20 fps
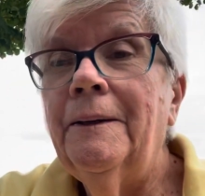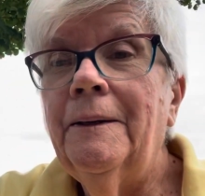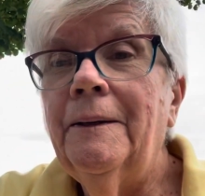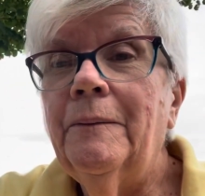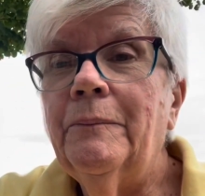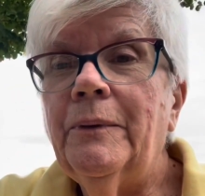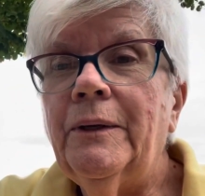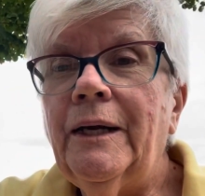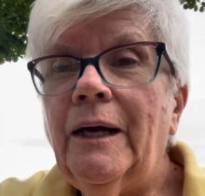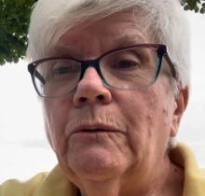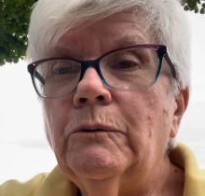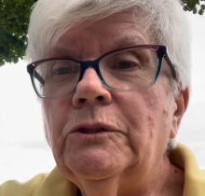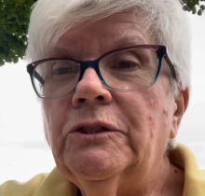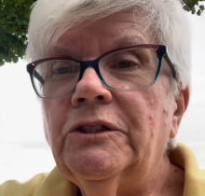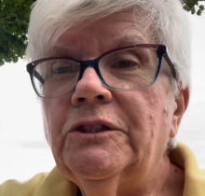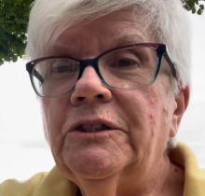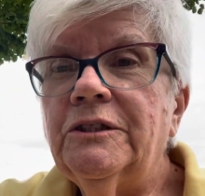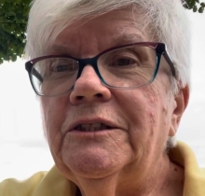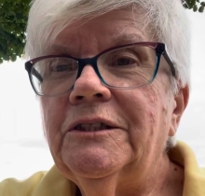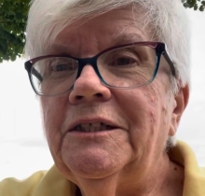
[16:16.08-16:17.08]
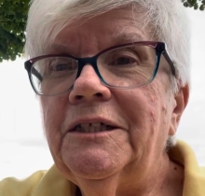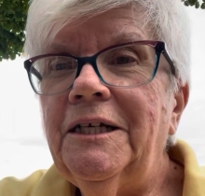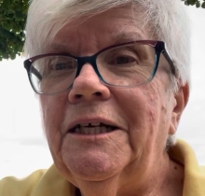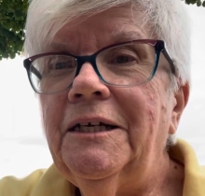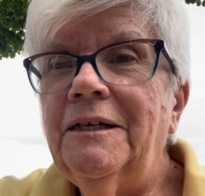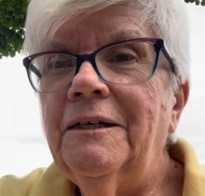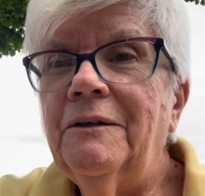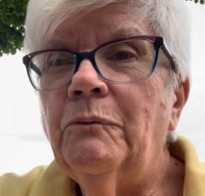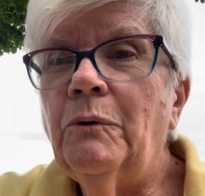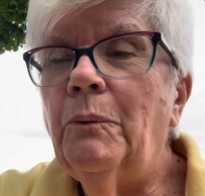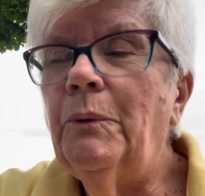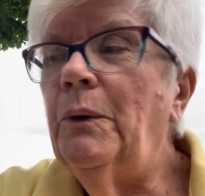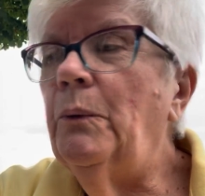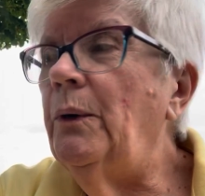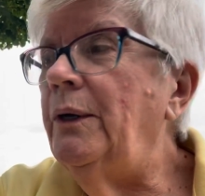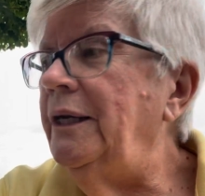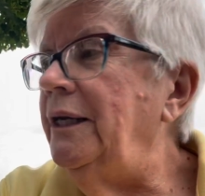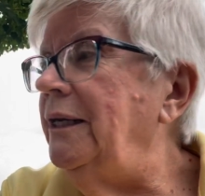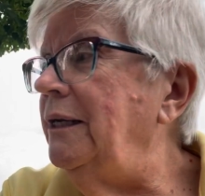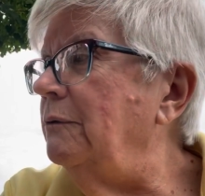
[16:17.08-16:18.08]
But now we're just sitting. When we
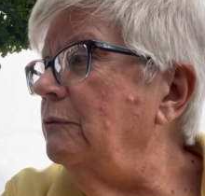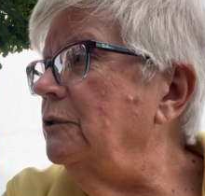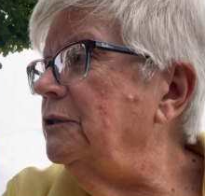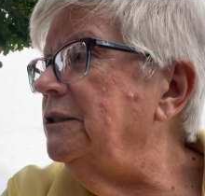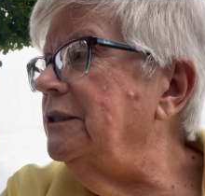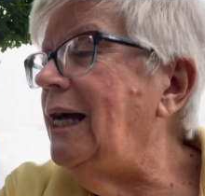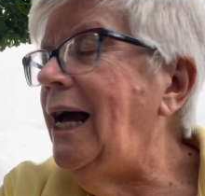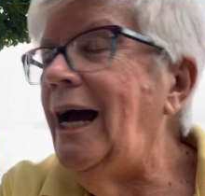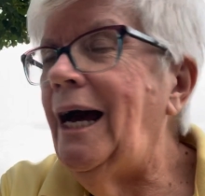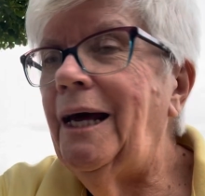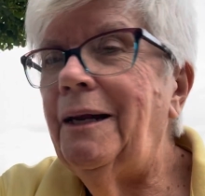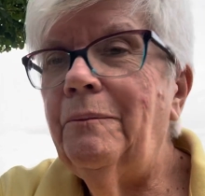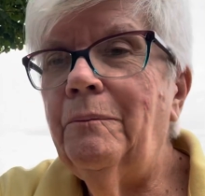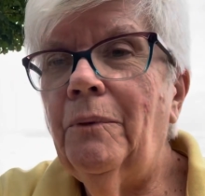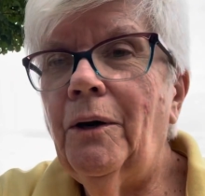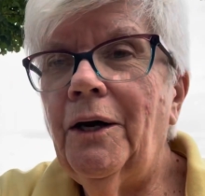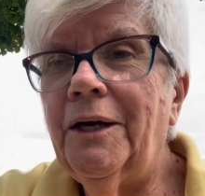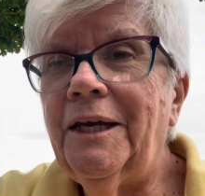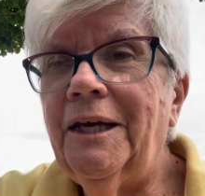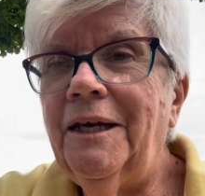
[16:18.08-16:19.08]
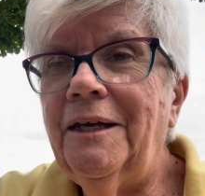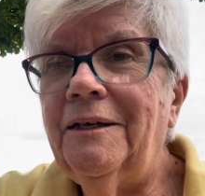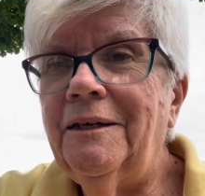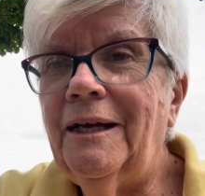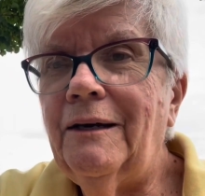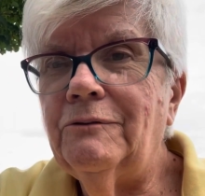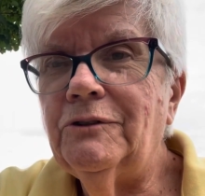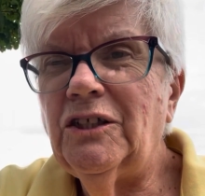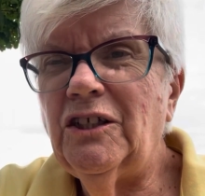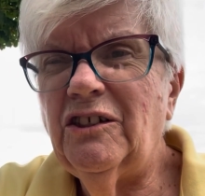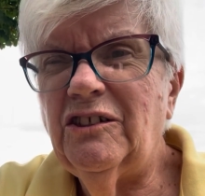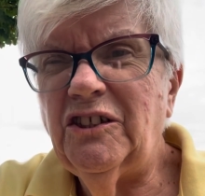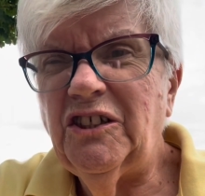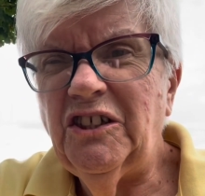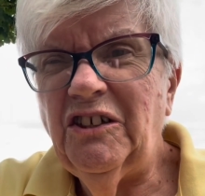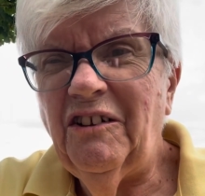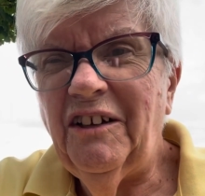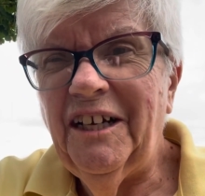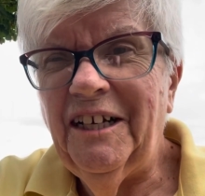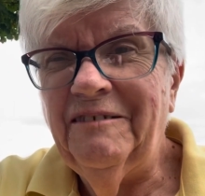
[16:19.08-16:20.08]
went in, it was hot and muggy, and now it's a little
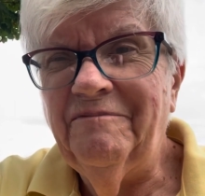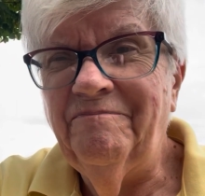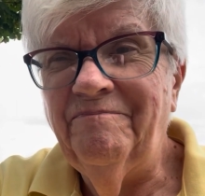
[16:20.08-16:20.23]
chilly.